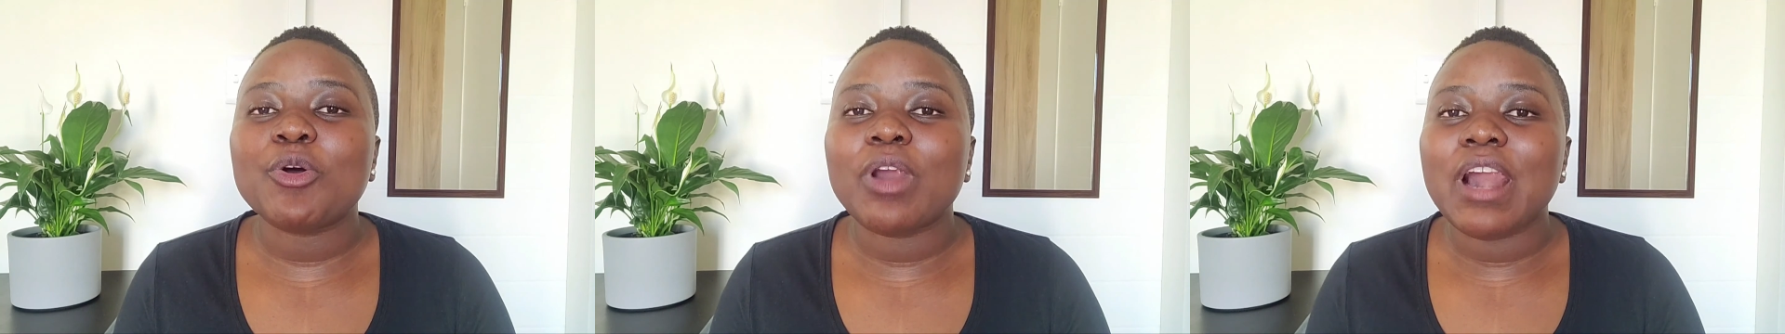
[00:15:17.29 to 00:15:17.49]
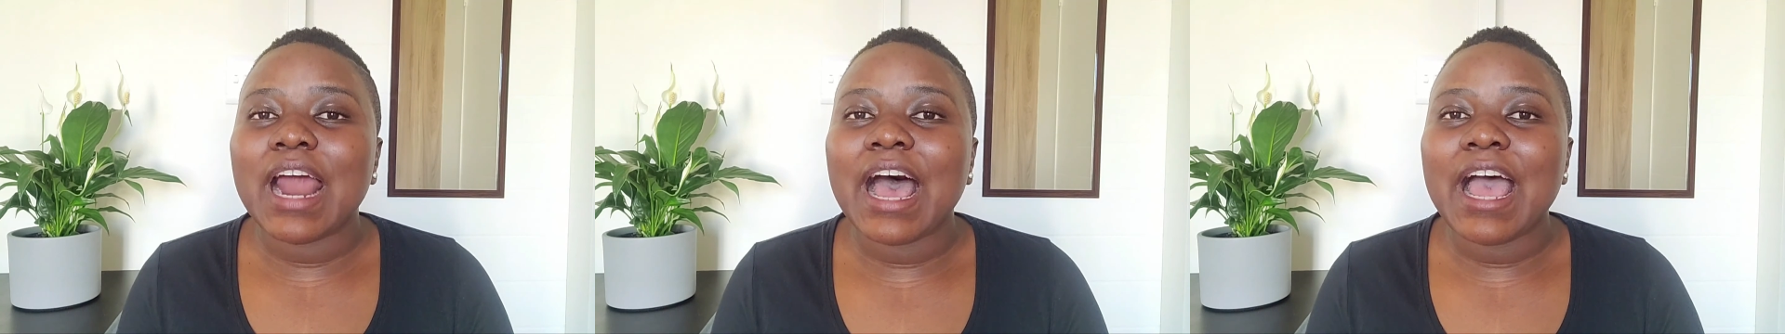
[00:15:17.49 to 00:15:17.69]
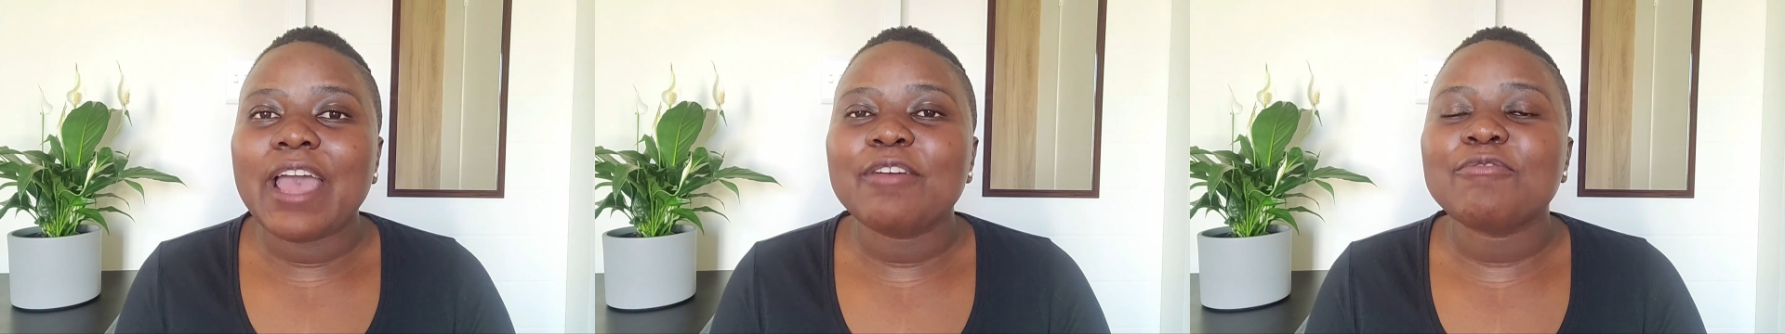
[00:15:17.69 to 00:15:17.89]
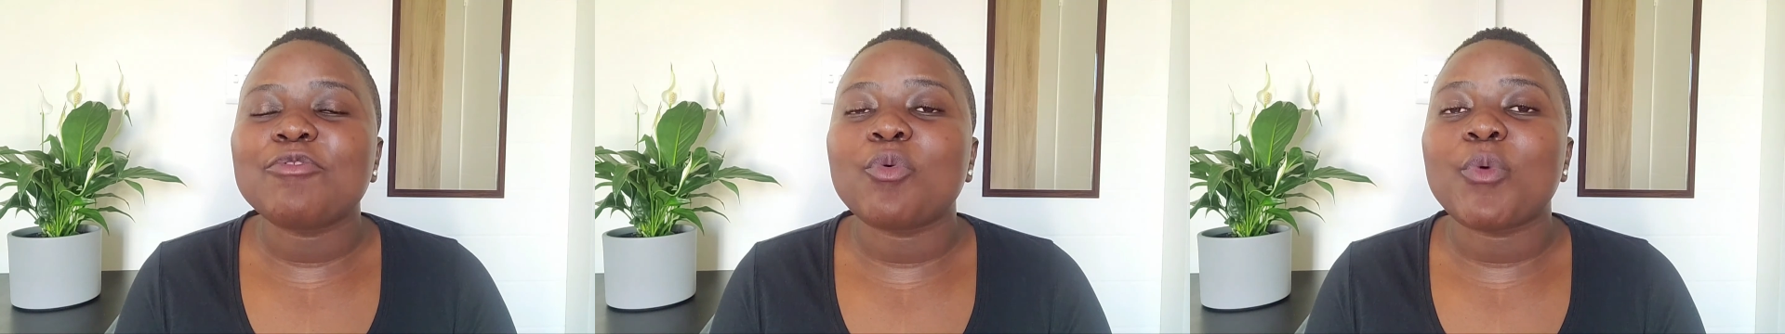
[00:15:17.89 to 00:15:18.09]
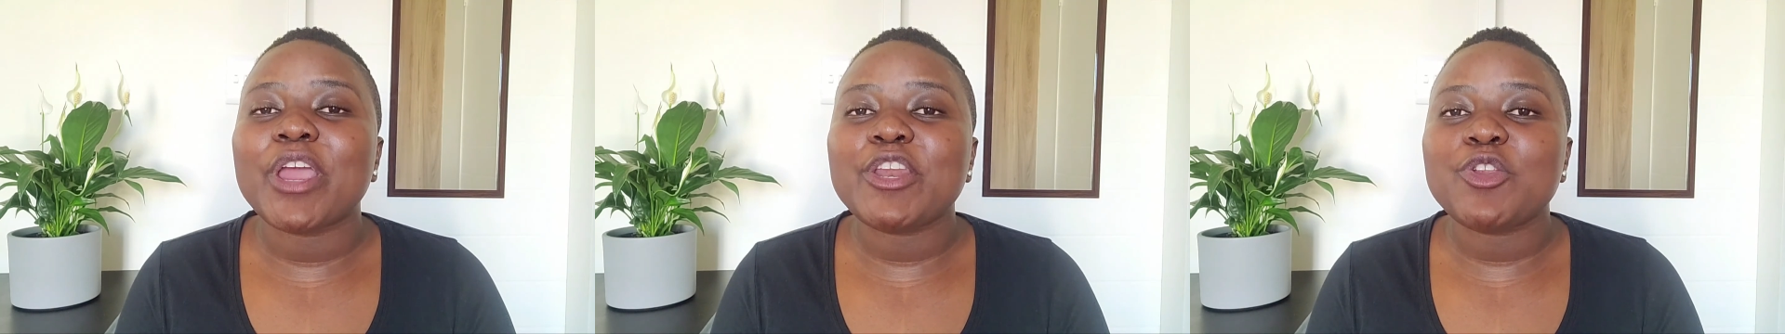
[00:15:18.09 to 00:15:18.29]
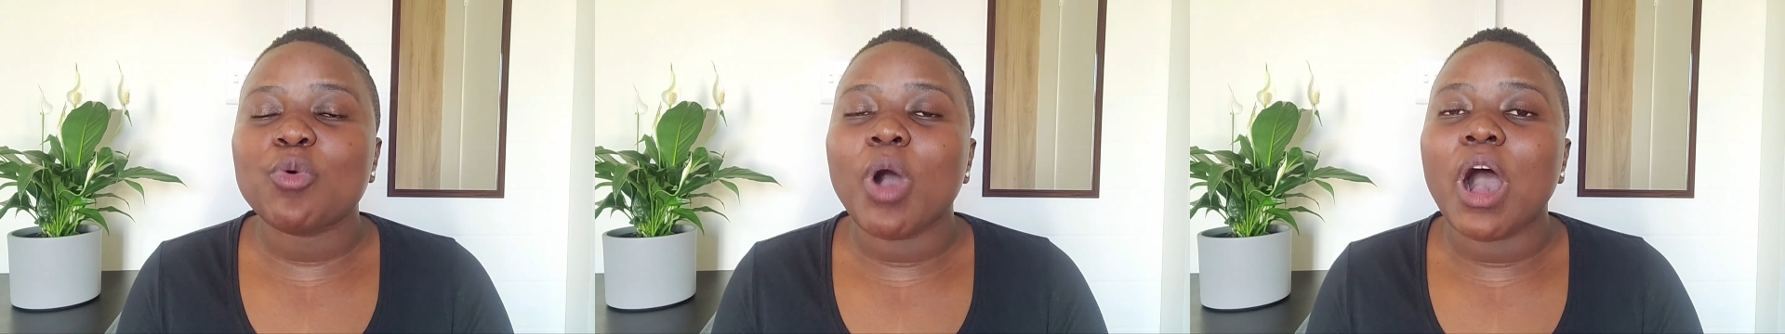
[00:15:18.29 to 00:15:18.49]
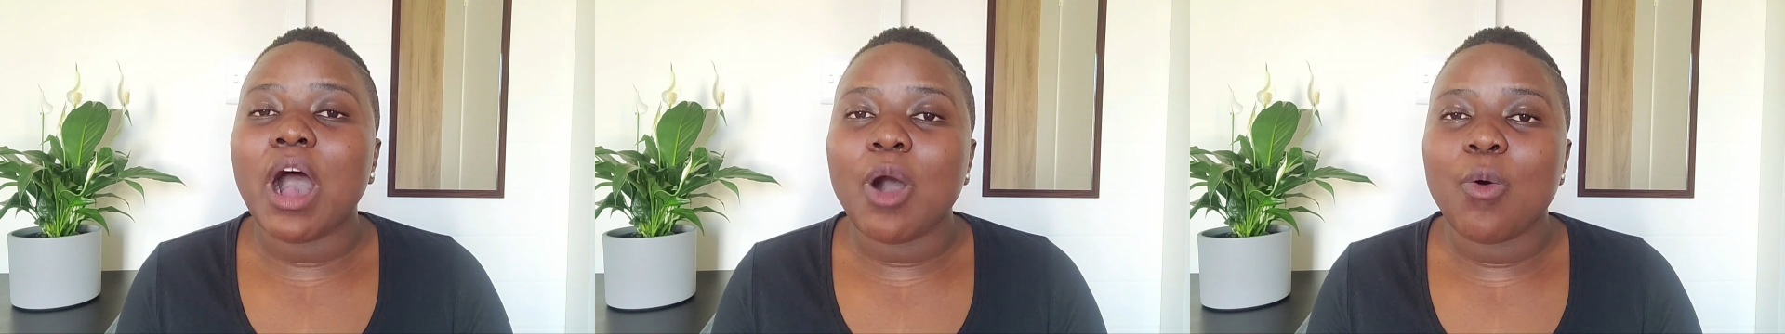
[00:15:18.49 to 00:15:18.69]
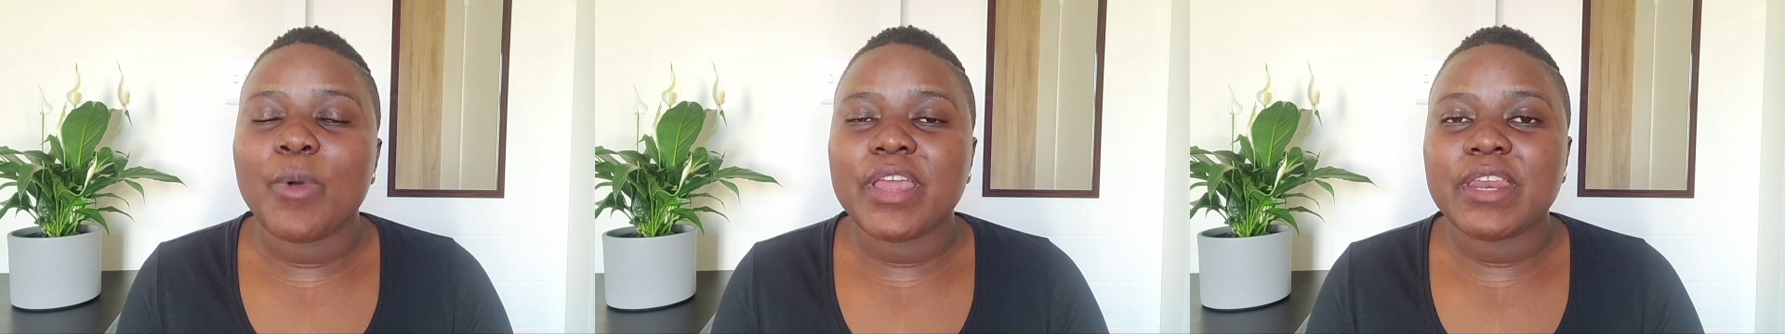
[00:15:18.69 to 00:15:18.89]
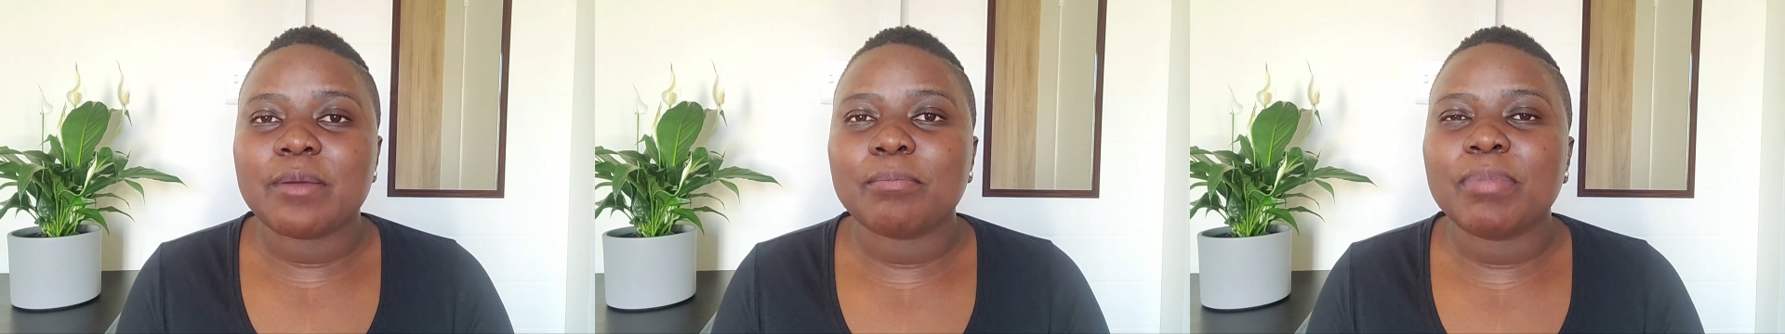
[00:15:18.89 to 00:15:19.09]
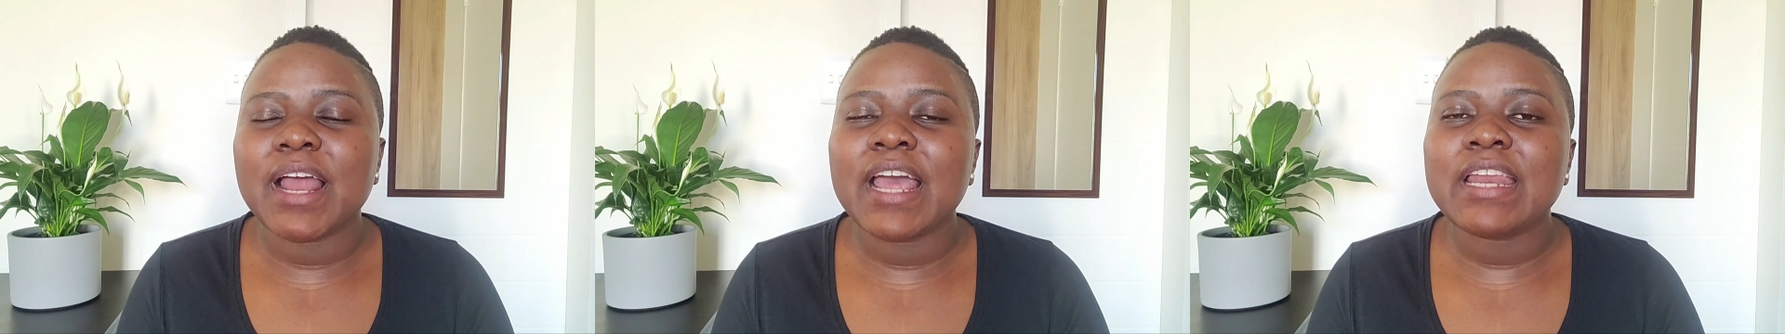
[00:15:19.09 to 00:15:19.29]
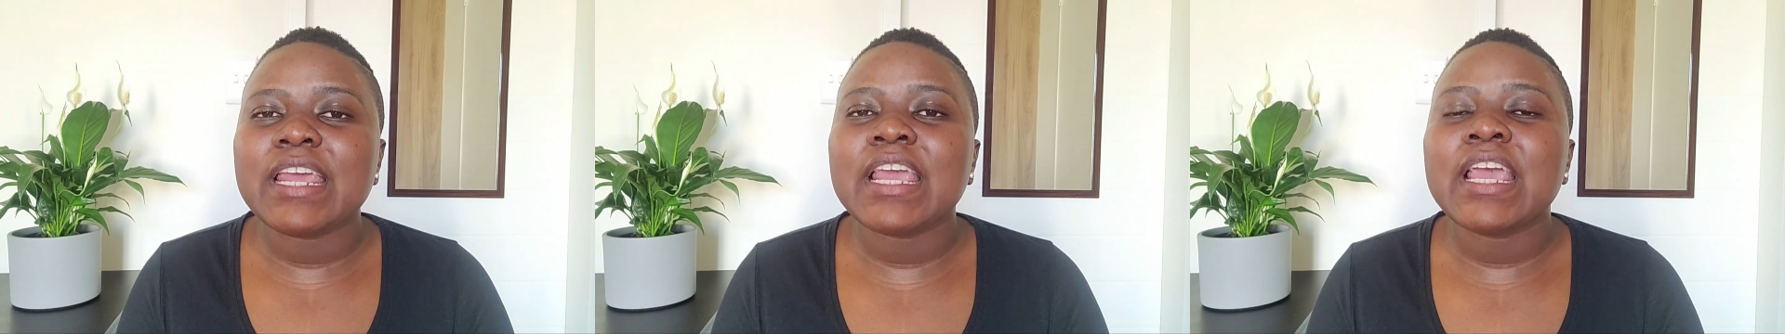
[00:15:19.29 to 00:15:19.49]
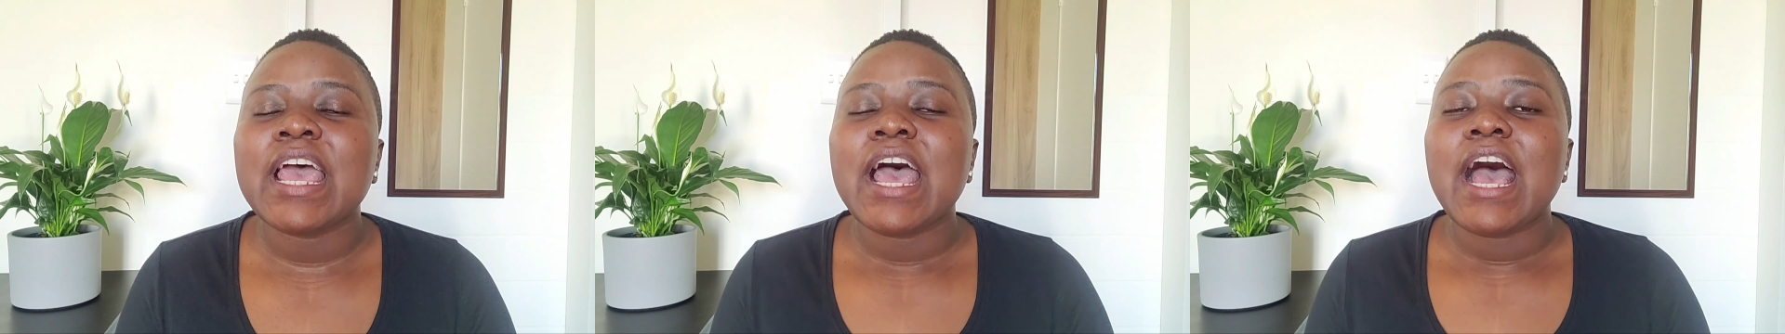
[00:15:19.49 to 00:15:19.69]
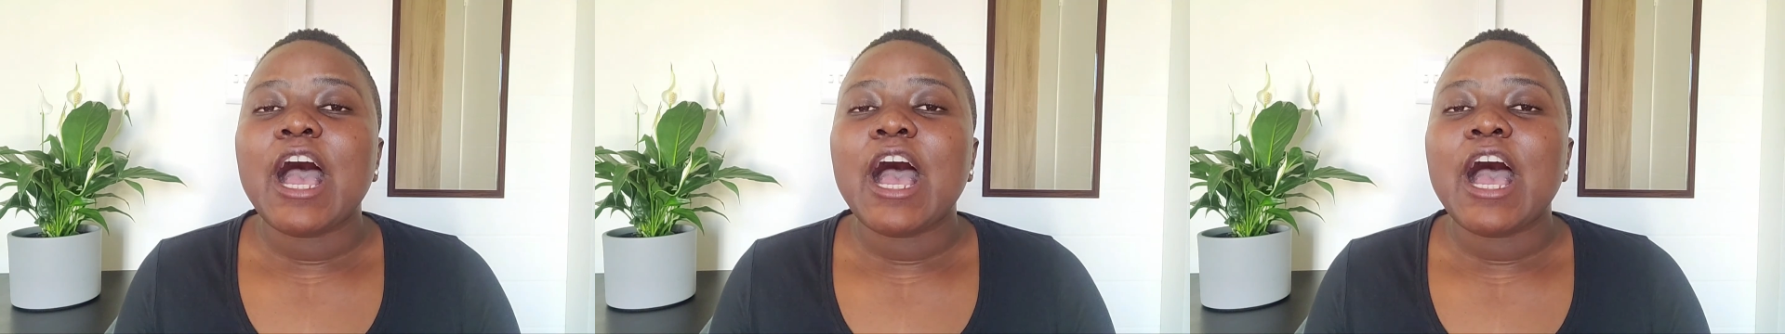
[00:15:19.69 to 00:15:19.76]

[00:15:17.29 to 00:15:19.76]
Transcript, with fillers: your life when you are wedding planning.